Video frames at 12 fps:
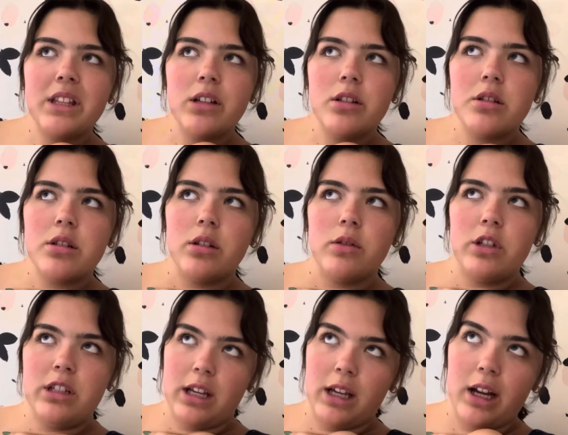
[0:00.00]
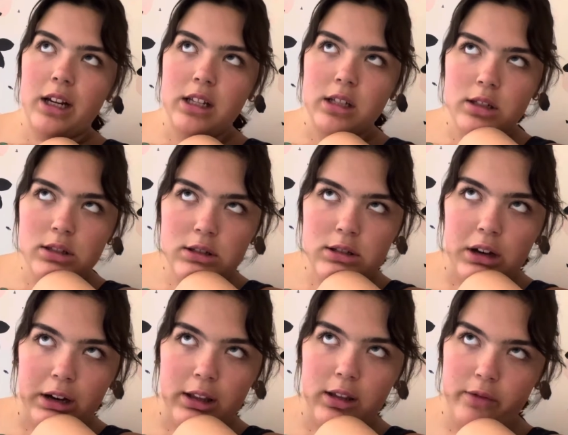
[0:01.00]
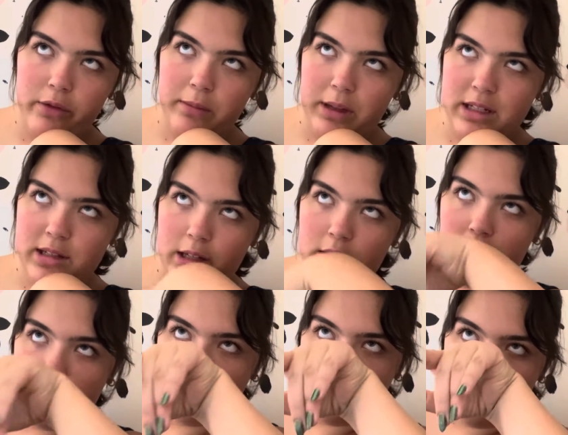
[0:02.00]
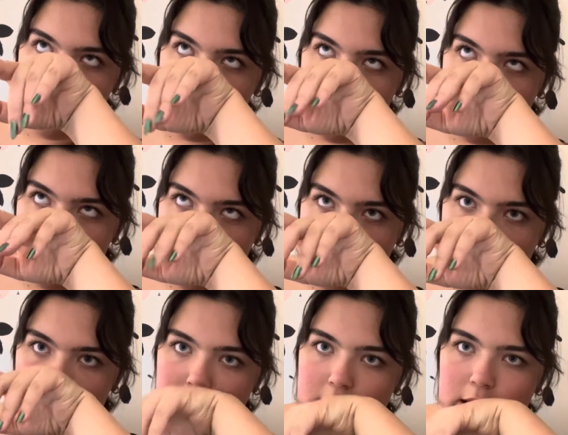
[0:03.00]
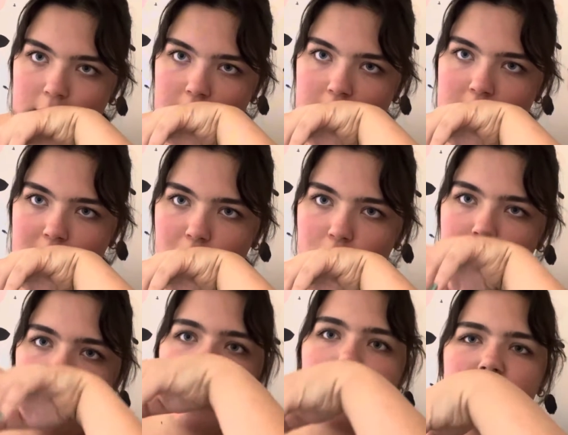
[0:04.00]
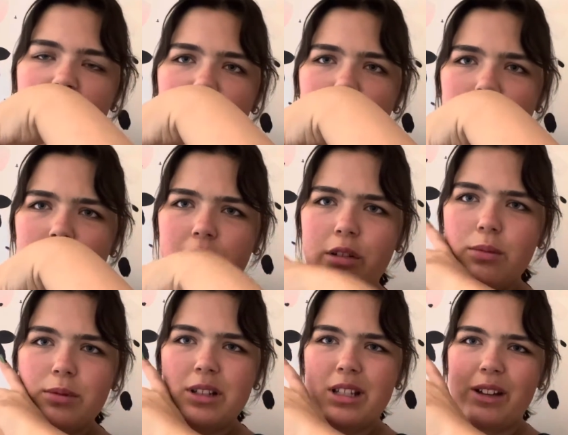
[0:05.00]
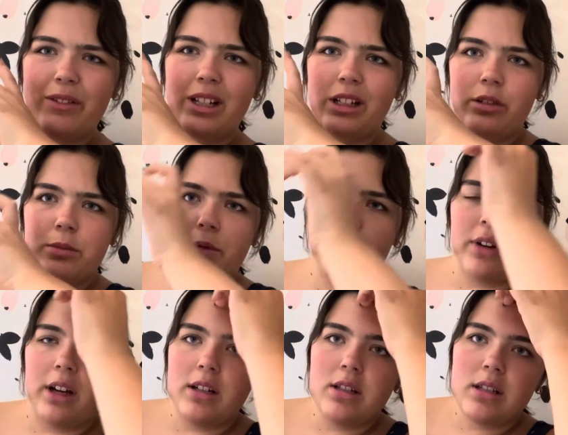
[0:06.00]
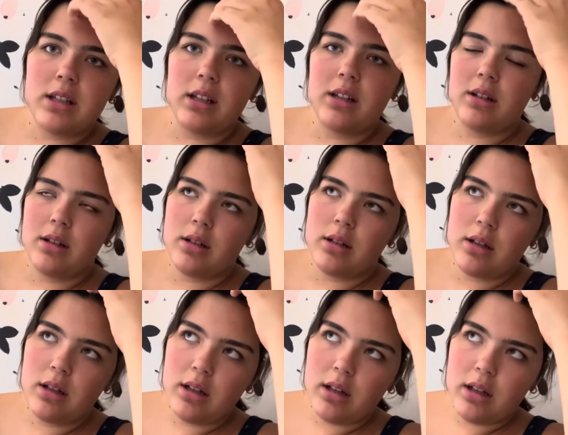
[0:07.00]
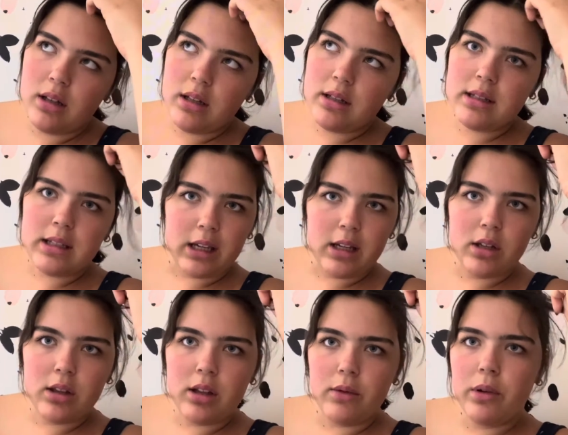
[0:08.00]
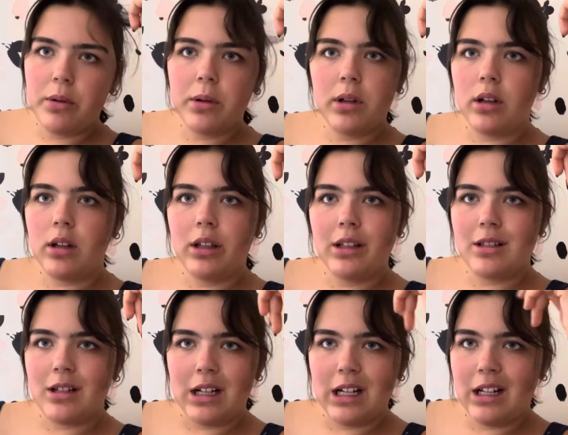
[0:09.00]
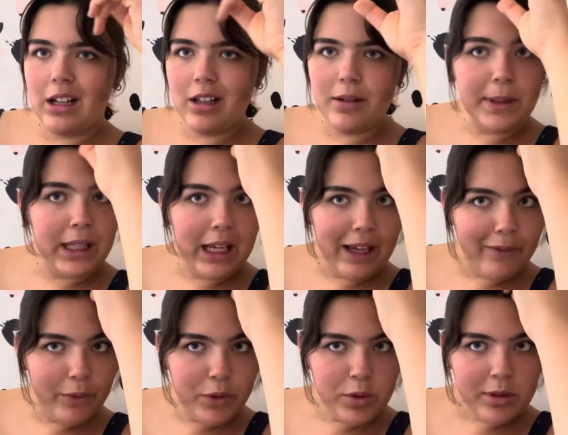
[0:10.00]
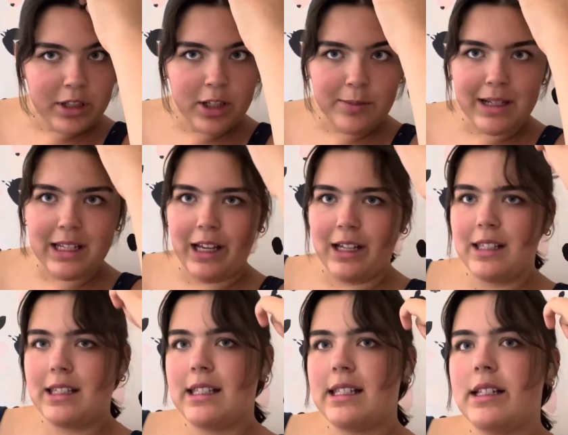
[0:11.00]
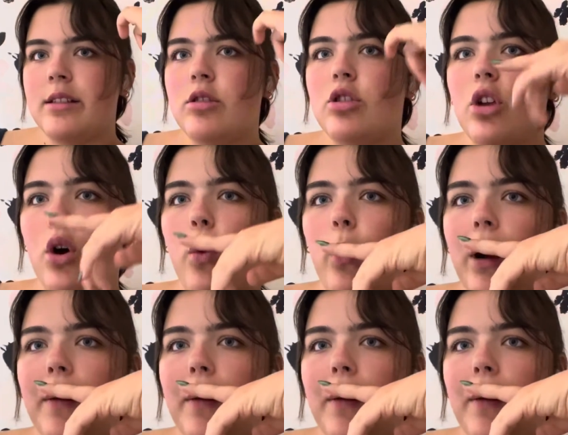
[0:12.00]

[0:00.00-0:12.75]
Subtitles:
So today I need to study for my psychology test at some point. I was gonna do it with a group because I have like a group of friends in psych that we were gonna like study together, but they haven't responded to my texts. So